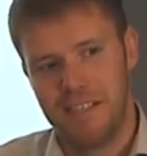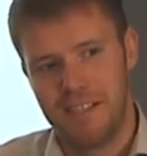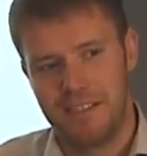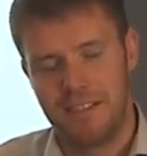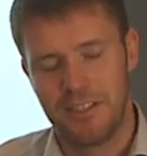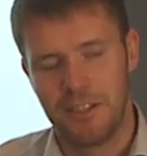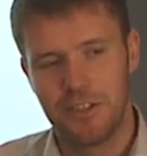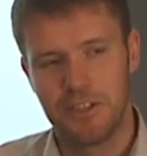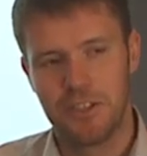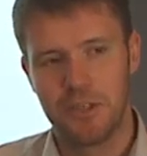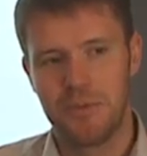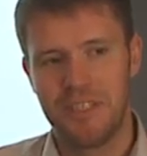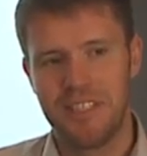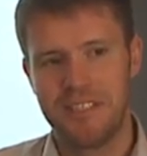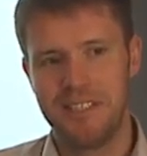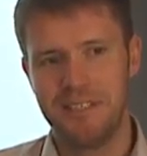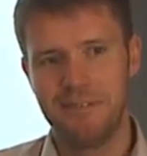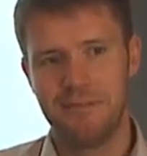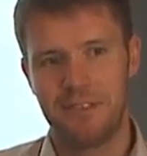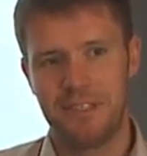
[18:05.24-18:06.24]
Not so
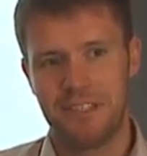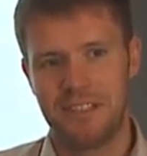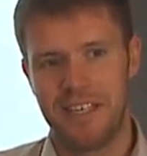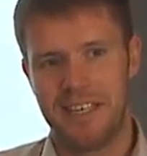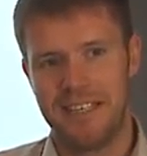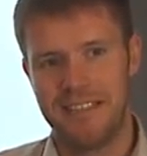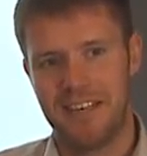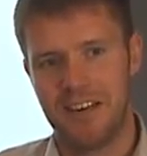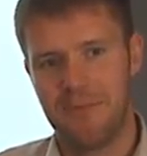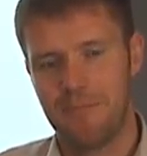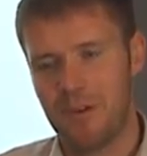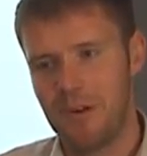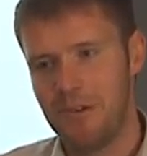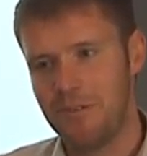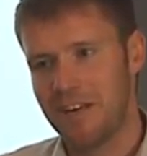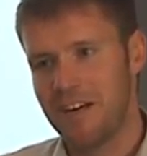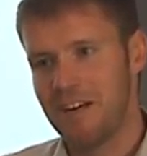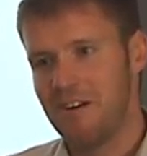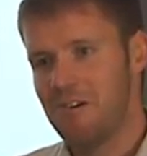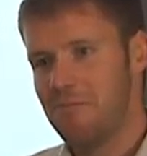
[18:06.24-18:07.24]
easy for the data
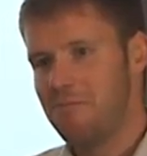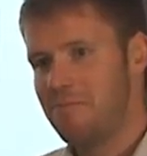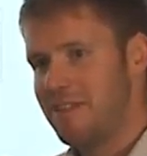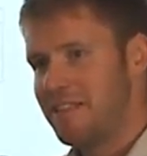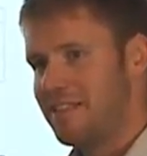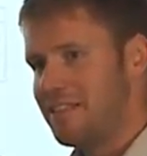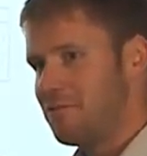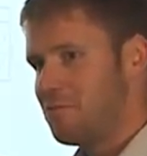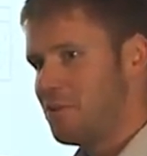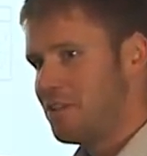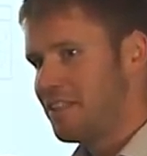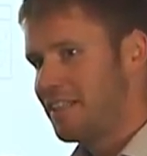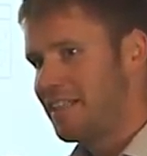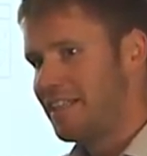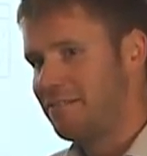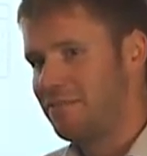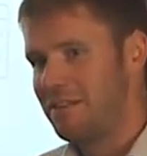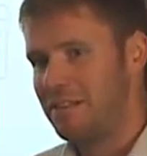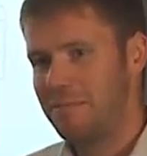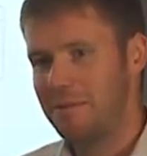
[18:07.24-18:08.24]
upload. I hope at eQuATIC
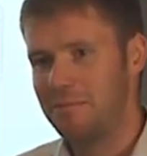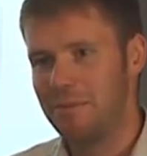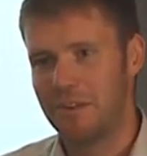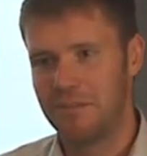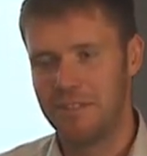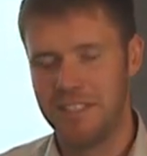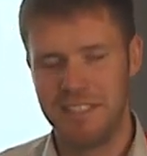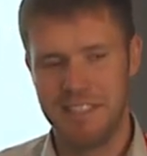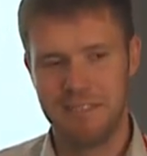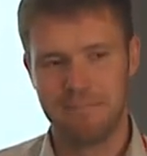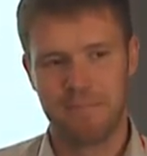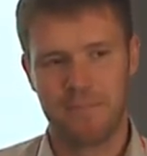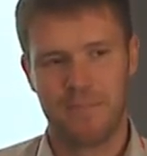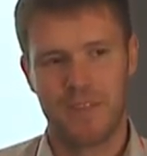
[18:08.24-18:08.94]
it will be more easy.